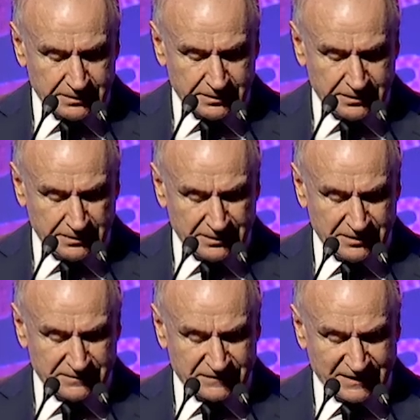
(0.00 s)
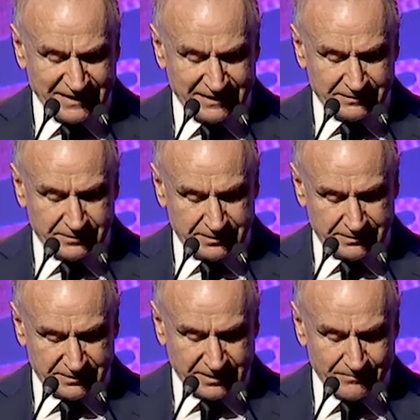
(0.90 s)
in its end,
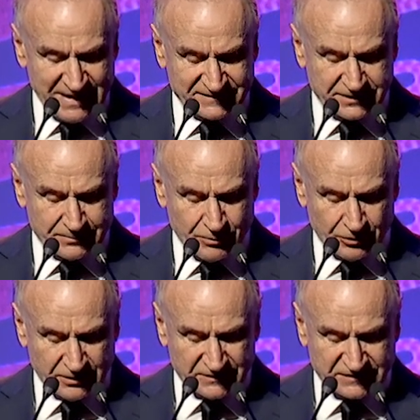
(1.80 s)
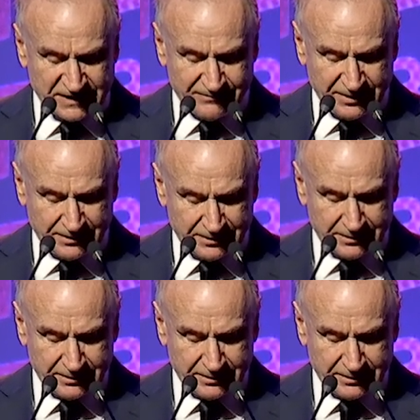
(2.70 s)
a basketball seven